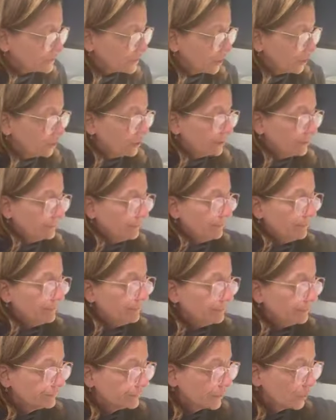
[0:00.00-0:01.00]
So
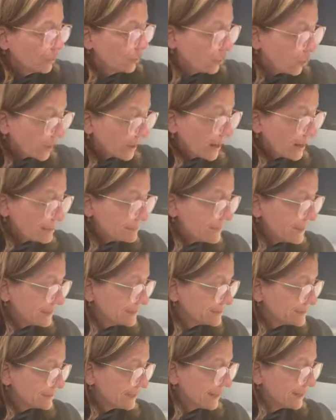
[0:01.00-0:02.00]
what I am
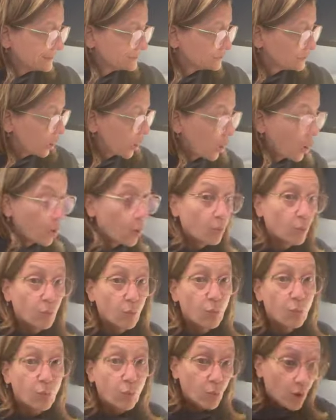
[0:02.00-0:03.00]
making today is
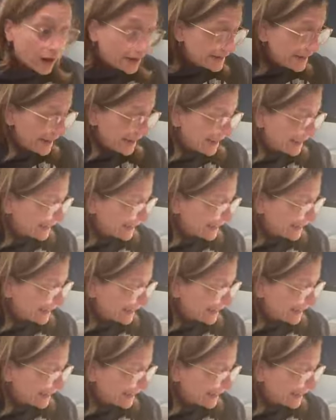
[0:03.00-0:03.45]
1